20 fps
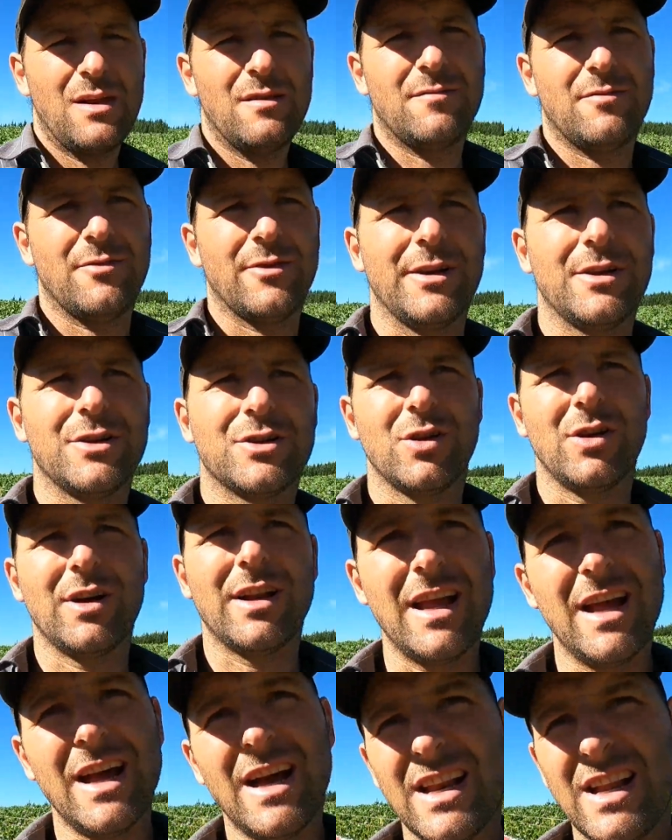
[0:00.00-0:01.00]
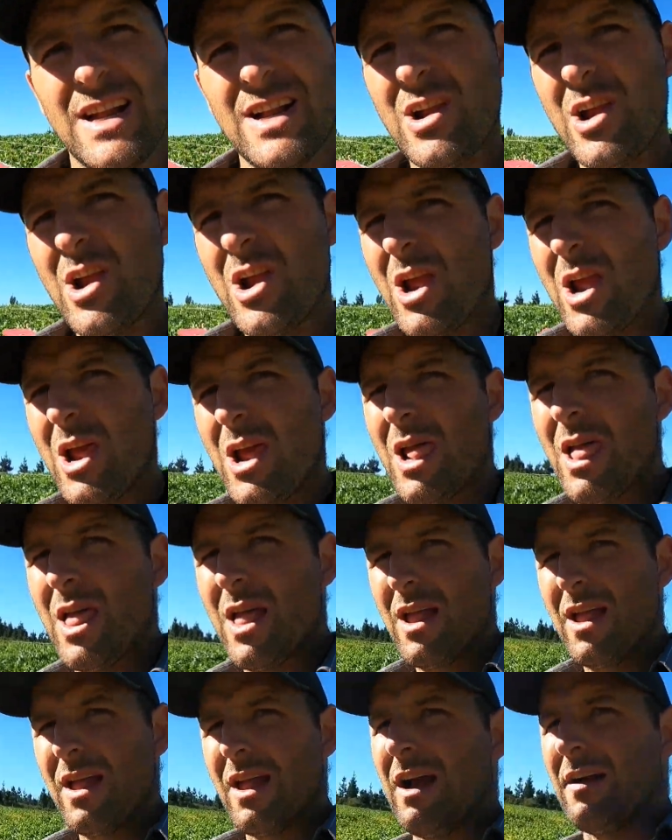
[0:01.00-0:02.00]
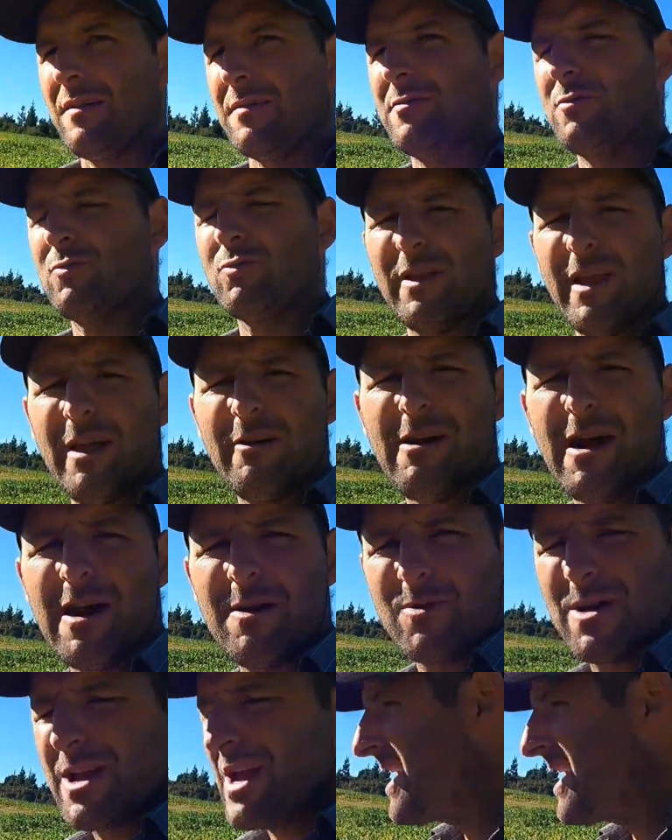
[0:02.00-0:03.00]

finally dried out after all that rain we